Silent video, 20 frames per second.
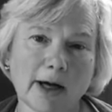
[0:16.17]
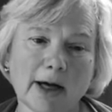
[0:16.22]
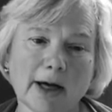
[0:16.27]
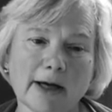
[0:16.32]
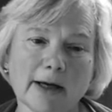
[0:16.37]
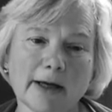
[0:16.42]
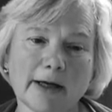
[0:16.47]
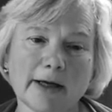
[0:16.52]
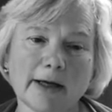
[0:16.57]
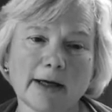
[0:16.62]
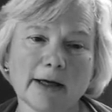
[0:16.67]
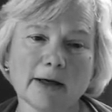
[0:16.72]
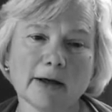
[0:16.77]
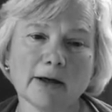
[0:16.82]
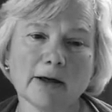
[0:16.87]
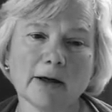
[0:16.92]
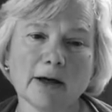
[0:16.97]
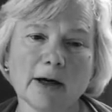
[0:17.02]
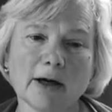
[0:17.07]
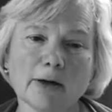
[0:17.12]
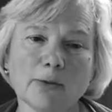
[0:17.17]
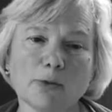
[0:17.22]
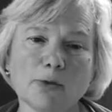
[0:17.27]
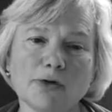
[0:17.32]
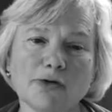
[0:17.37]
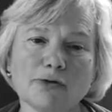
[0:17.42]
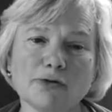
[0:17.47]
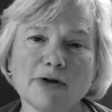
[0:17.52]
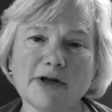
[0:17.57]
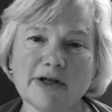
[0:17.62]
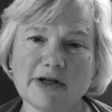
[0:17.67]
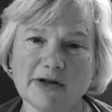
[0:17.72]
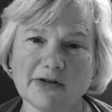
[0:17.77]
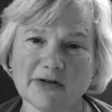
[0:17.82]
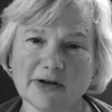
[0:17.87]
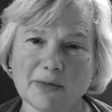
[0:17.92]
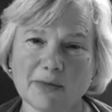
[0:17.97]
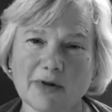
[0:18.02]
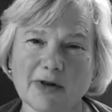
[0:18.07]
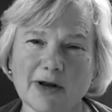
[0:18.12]
I was reading
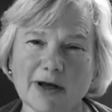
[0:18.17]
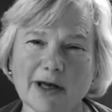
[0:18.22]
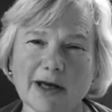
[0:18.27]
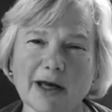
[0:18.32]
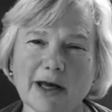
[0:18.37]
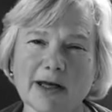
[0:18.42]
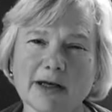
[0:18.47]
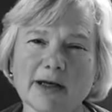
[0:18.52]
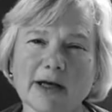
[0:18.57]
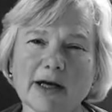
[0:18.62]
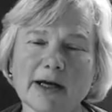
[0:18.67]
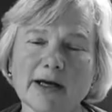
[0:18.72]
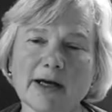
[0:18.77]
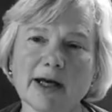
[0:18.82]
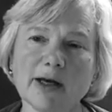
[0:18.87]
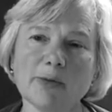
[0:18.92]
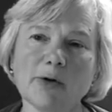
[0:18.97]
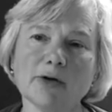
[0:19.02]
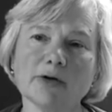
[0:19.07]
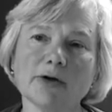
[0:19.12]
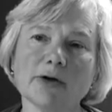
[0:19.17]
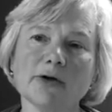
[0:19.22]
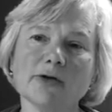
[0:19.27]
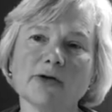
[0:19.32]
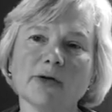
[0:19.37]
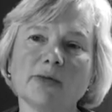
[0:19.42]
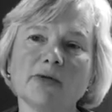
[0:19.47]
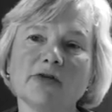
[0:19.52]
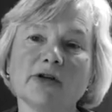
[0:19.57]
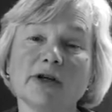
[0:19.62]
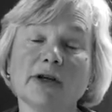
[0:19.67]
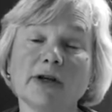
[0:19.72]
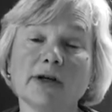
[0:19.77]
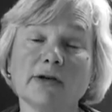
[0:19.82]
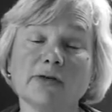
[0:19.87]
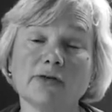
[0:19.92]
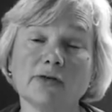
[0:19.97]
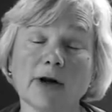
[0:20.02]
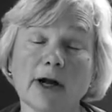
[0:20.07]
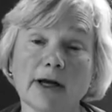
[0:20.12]
something and I came across a
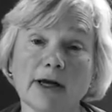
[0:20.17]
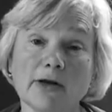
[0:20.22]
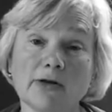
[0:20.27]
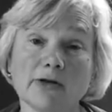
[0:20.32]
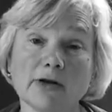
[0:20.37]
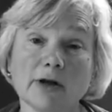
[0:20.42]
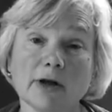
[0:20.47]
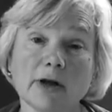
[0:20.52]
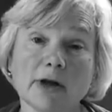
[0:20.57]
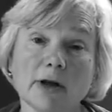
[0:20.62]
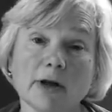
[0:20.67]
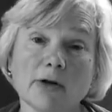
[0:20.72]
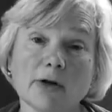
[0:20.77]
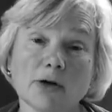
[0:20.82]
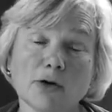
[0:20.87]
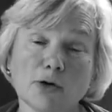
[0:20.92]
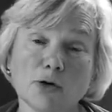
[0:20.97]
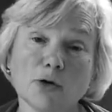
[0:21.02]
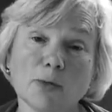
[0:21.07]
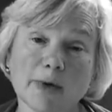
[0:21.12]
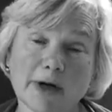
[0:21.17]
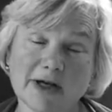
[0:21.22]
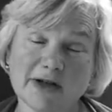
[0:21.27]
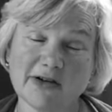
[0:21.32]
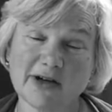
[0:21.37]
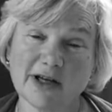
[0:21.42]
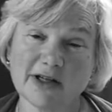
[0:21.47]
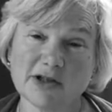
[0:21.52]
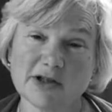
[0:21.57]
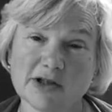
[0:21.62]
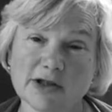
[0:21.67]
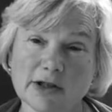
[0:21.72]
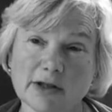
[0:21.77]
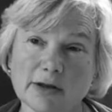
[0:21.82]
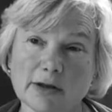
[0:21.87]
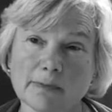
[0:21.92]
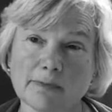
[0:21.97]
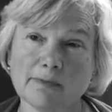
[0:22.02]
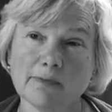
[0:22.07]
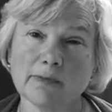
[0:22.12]
particular phrase that caught my
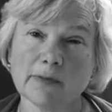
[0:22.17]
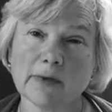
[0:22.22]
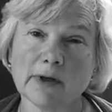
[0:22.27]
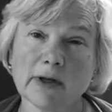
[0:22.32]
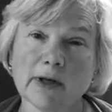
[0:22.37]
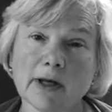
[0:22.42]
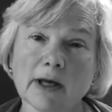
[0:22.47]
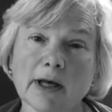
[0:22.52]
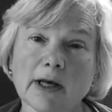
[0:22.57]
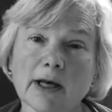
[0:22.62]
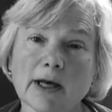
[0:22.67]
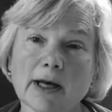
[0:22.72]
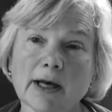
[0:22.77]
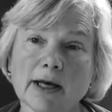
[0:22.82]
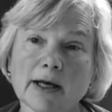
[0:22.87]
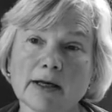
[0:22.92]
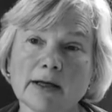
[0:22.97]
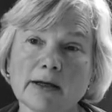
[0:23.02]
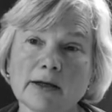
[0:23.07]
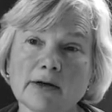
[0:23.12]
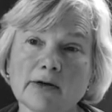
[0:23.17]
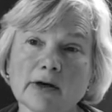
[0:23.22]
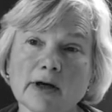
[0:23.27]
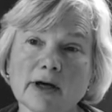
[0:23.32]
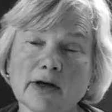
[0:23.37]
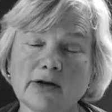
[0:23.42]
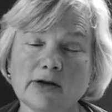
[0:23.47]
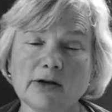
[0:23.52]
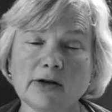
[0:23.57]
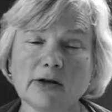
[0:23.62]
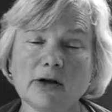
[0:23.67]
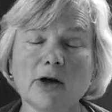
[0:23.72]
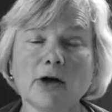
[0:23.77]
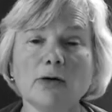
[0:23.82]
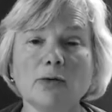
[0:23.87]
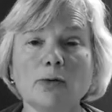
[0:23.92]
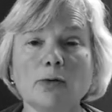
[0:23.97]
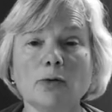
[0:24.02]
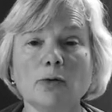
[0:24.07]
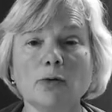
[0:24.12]
attention. And I didn't
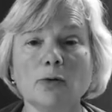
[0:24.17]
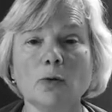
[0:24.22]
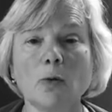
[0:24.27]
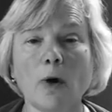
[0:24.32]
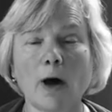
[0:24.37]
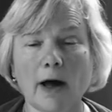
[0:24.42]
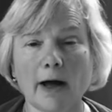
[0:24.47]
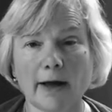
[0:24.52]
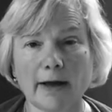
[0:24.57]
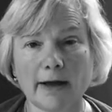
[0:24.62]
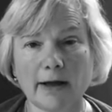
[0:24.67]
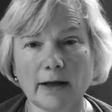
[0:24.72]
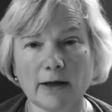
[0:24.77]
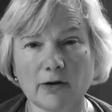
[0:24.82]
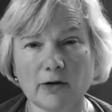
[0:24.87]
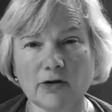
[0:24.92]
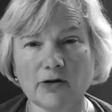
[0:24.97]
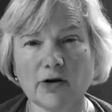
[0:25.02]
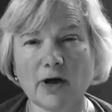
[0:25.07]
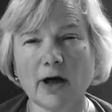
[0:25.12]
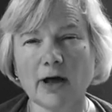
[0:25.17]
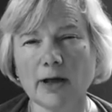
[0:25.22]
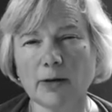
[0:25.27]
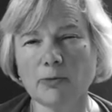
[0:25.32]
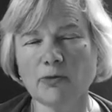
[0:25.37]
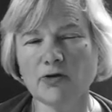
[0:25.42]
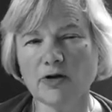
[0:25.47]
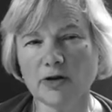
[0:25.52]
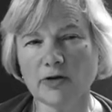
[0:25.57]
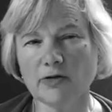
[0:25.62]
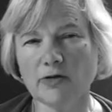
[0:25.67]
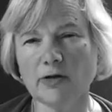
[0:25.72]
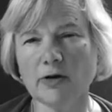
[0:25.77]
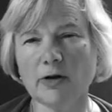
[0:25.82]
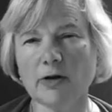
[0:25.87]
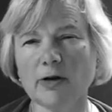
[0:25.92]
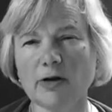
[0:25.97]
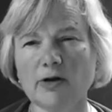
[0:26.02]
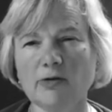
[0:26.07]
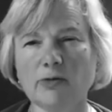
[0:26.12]
know why at the time, just
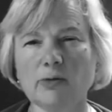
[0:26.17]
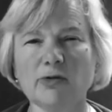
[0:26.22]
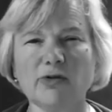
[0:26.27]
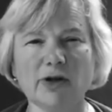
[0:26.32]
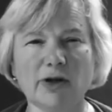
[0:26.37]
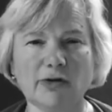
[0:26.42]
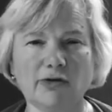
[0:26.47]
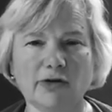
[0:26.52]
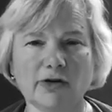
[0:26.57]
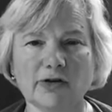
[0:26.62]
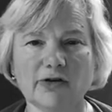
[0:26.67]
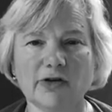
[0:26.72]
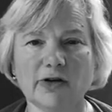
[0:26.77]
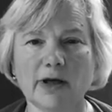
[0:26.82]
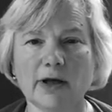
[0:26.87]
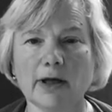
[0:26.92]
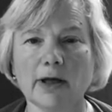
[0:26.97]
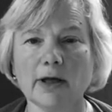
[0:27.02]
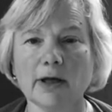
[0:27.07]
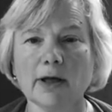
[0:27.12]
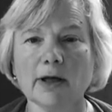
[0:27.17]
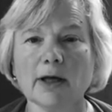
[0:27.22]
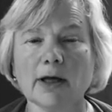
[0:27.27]
that this was interesting.